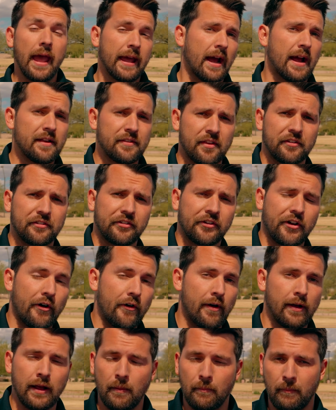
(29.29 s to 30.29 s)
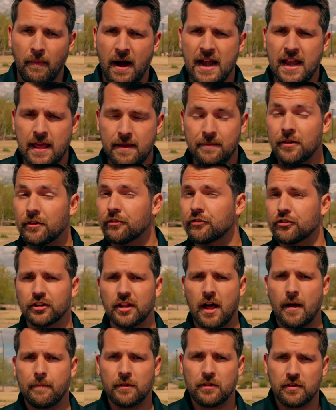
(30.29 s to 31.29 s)
guys, how's it going? My name is
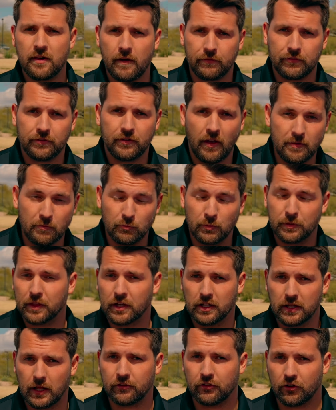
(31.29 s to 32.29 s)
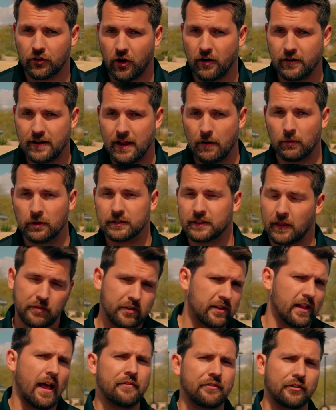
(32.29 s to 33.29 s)
Jalopy Jeff Sutton with the Collector Car Network. That's
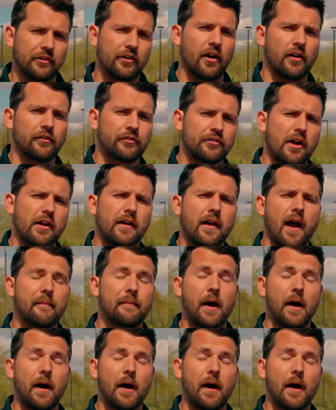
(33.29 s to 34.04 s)
ClassicCars.com,